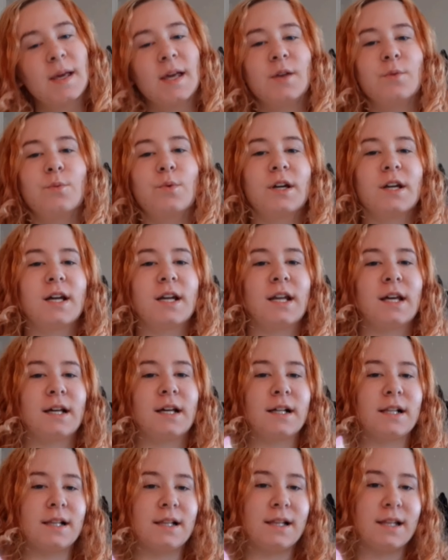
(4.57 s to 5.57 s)
and while you're
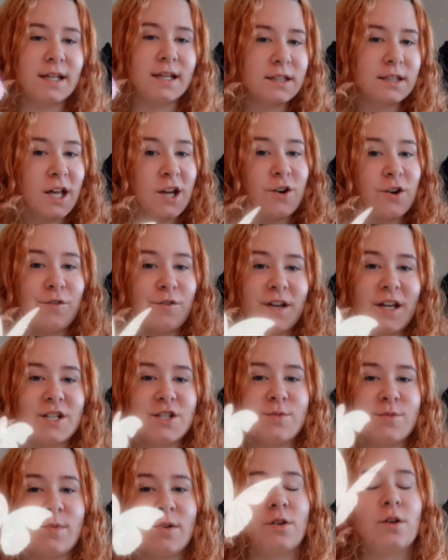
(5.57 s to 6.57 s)
to click that
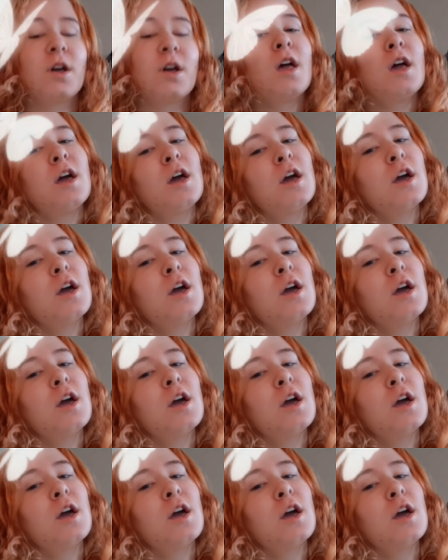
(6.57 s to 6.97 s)
notification bell